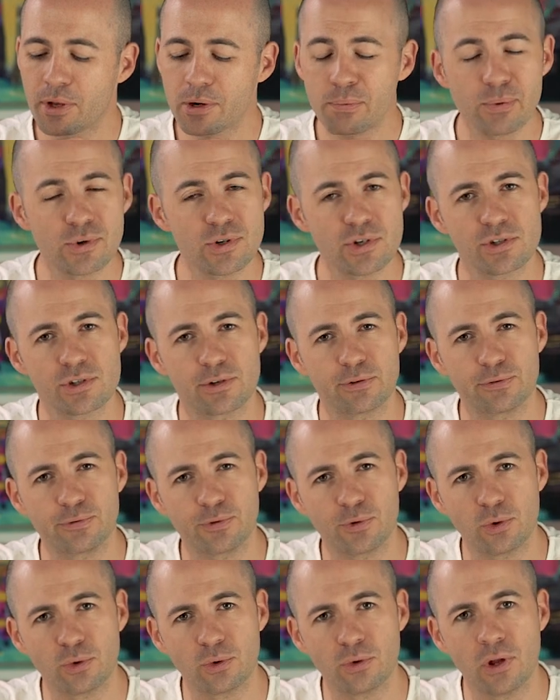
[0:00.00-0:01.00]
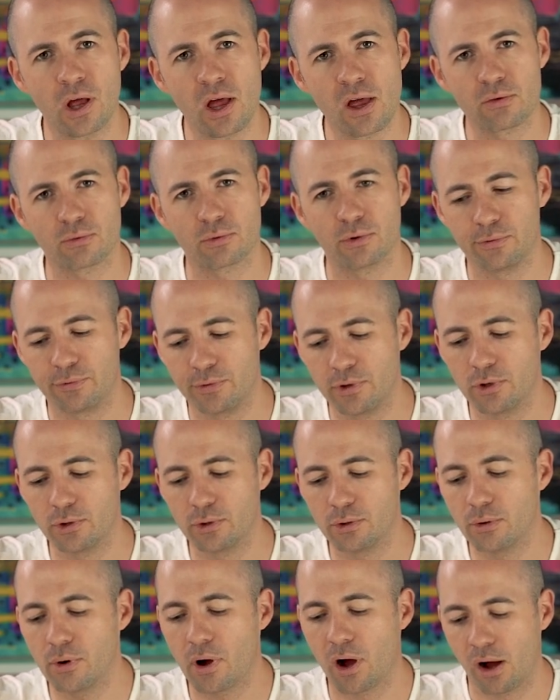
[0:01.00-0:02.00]
going to produce a full
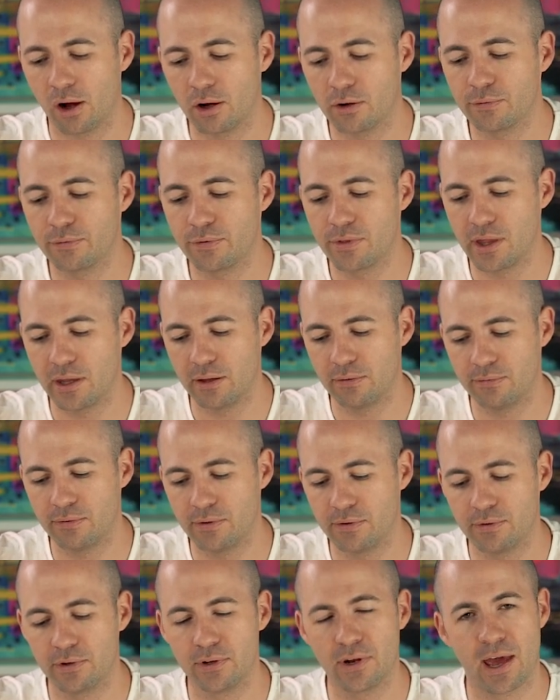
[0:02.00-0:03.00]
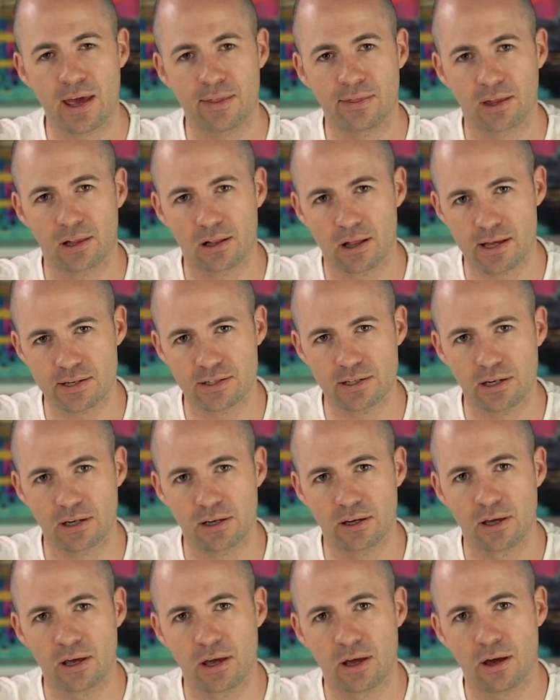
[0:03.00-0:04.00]
review of the Vivid and the
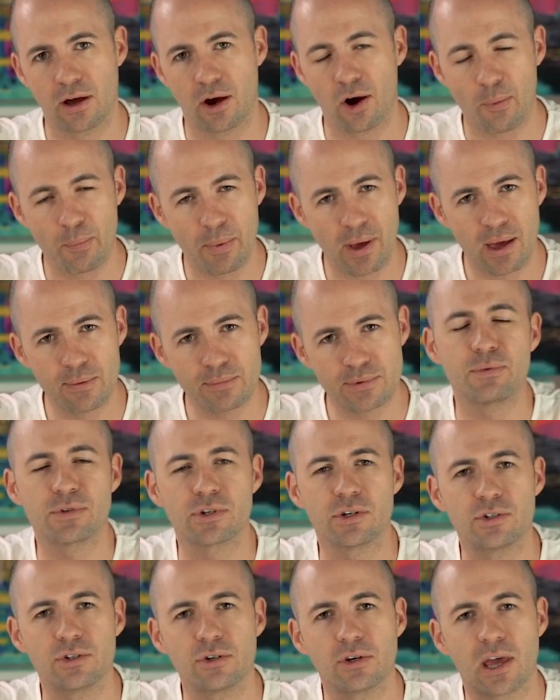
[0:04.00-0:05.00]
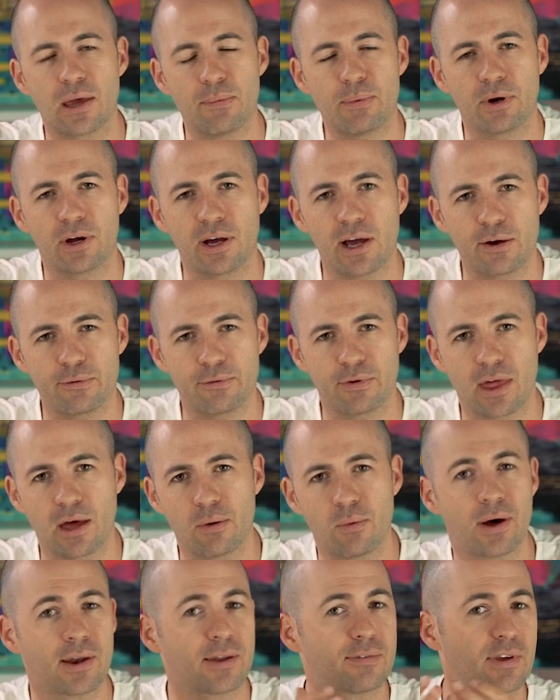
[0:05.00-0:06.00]
Classic op amps. So do keep an eye out for
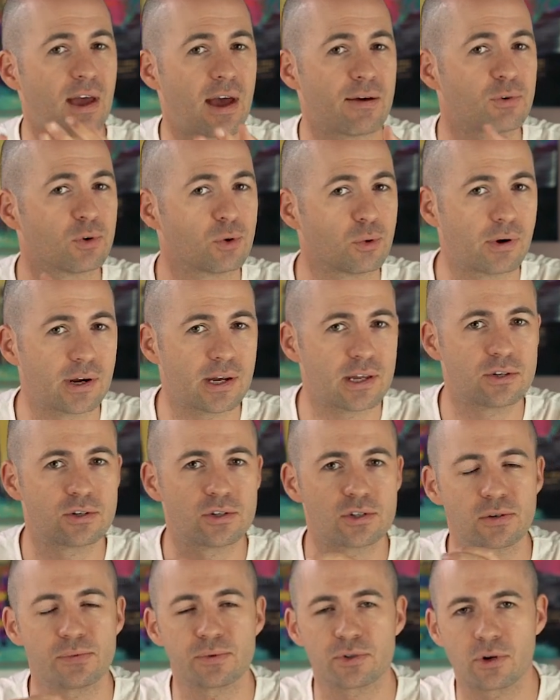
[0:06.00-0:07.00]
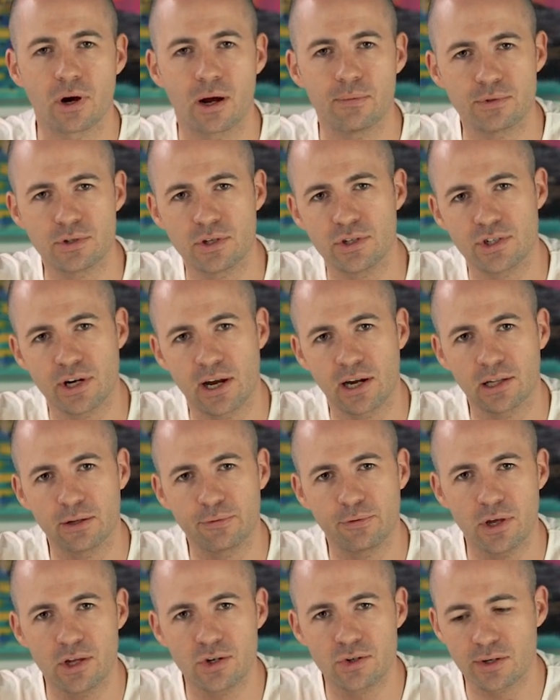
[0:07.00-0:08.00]
that one. If you haven't already, do subscribe to the channel
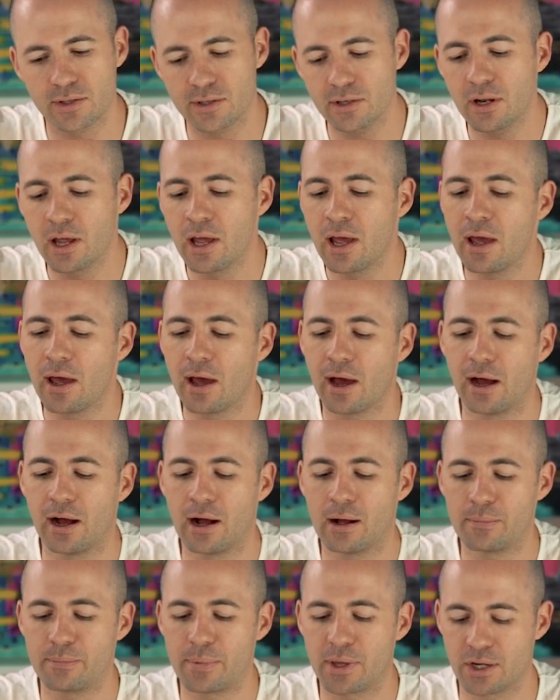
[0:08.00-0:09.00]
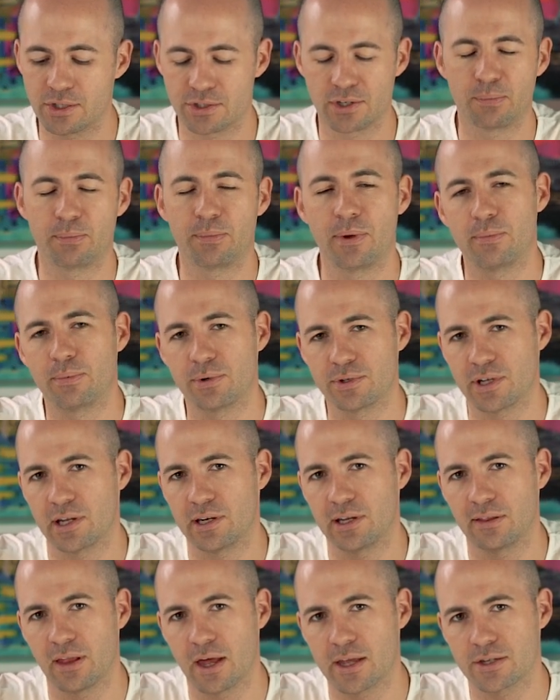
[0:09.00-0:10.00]
if you're interested, um, because I'll be
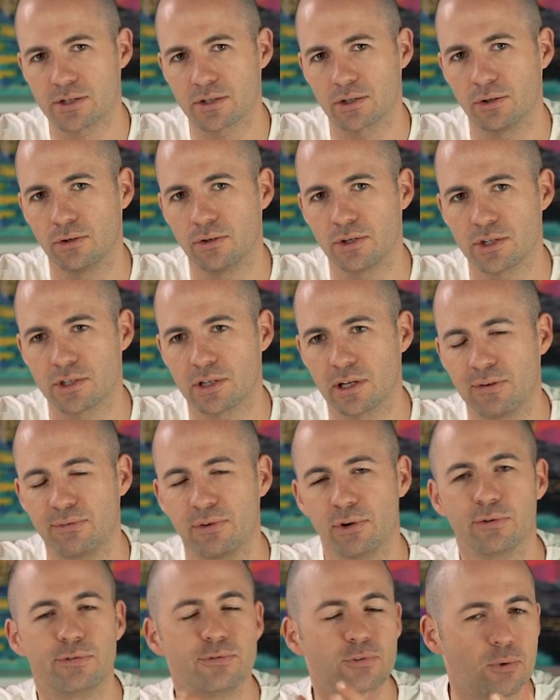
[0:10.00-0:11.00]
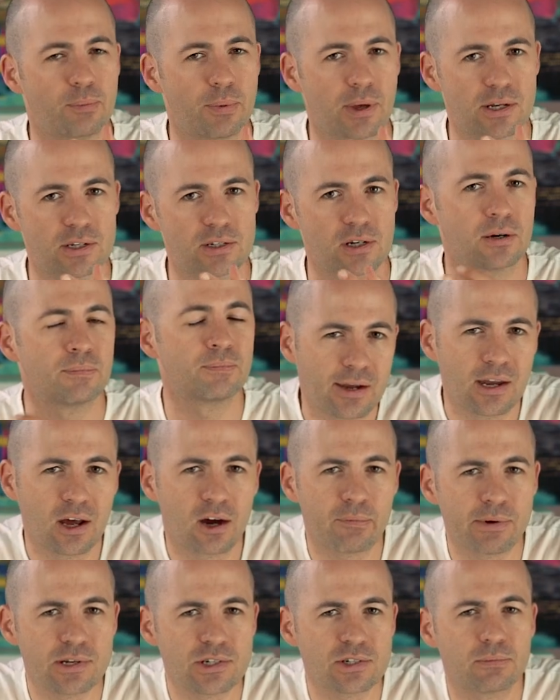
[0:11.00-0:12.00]
presenting that soon just to give you a full picture. Now
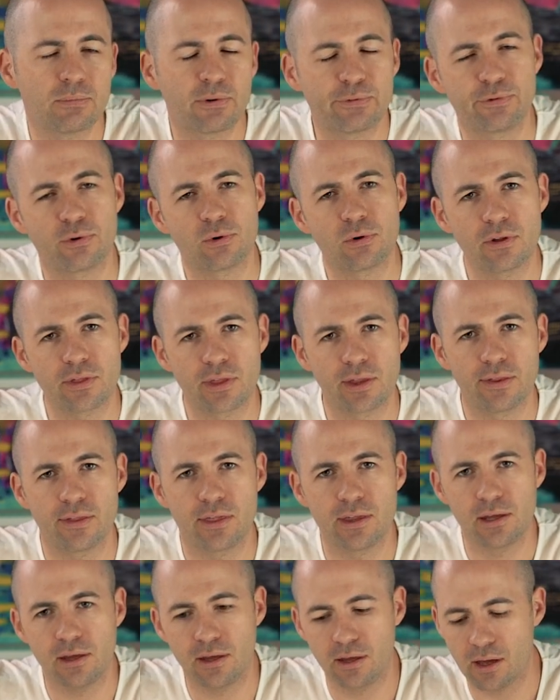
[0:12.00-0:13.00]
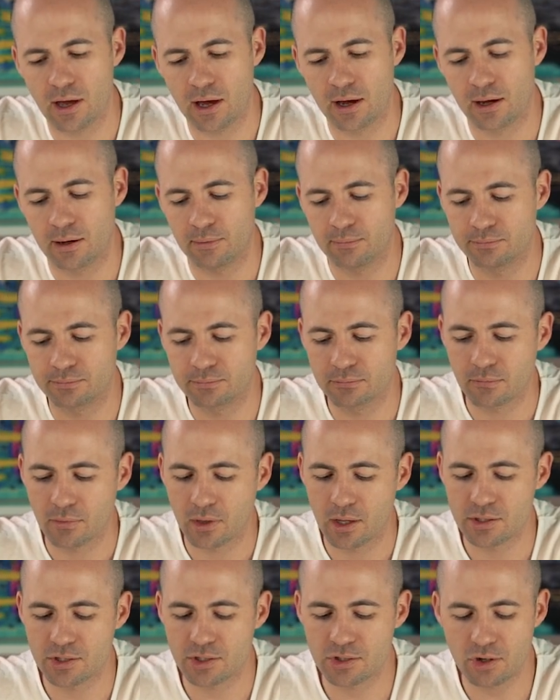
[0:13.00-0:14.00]
I mentioned before that the um,
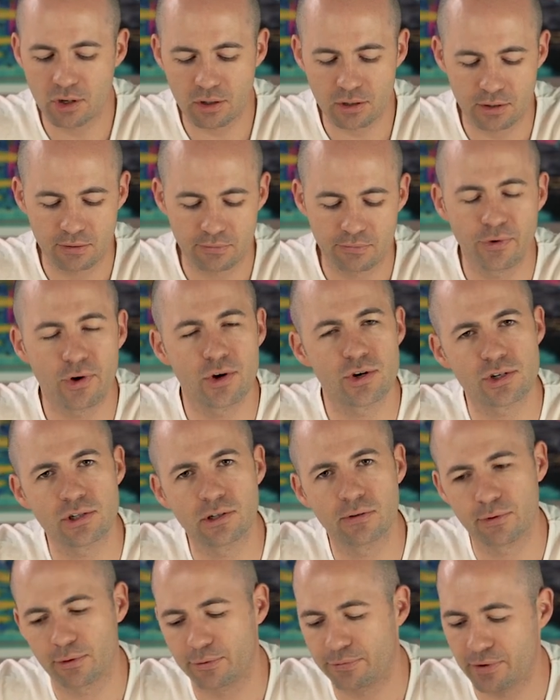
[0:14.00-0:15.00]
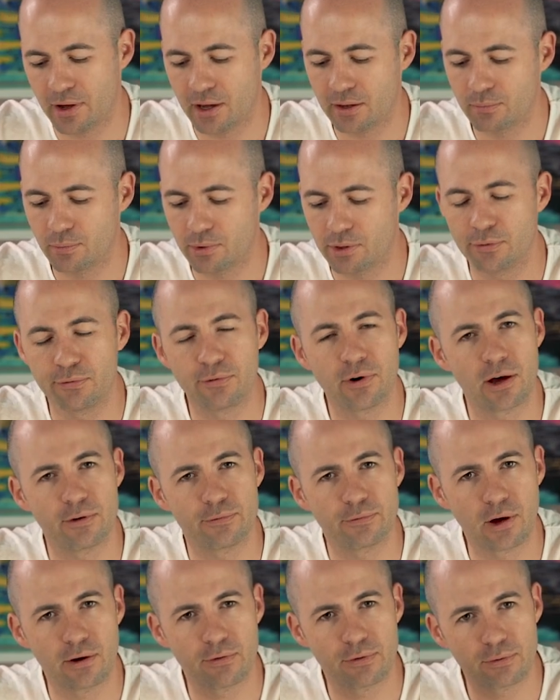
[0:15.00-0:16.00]
stock version of the Fun with the
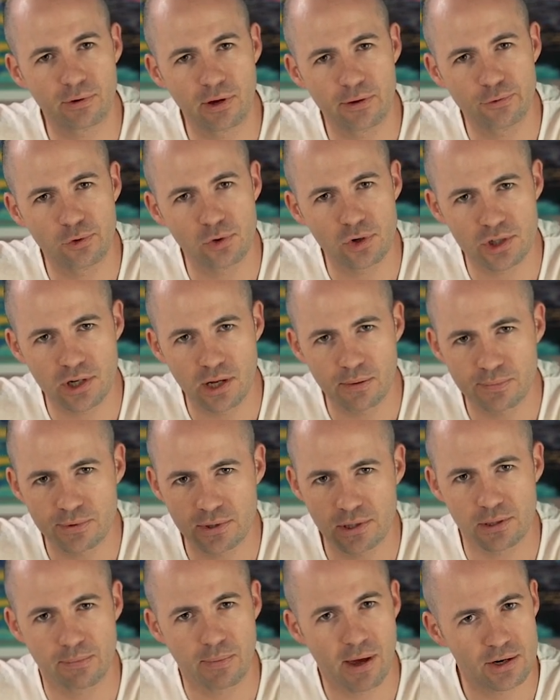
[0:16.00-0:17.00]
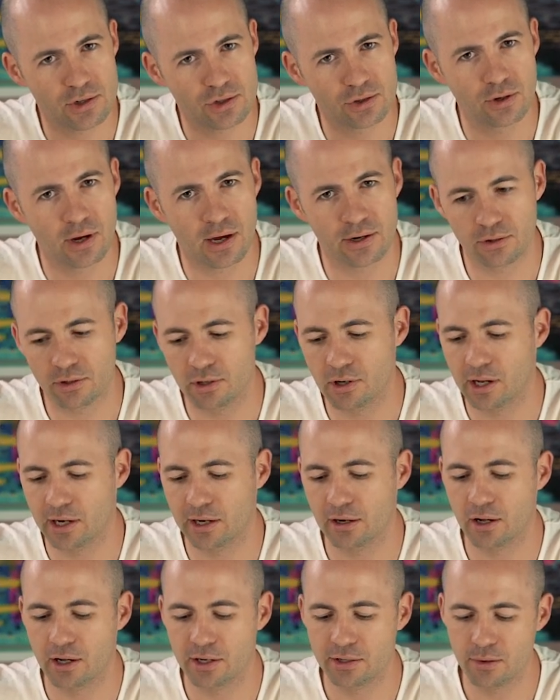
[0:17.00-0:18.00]
5534 chips is about
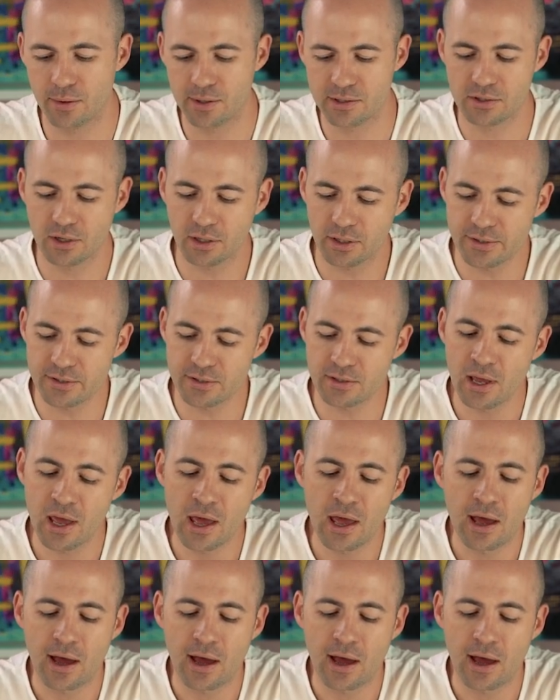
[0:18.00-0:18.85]
299 US dollars.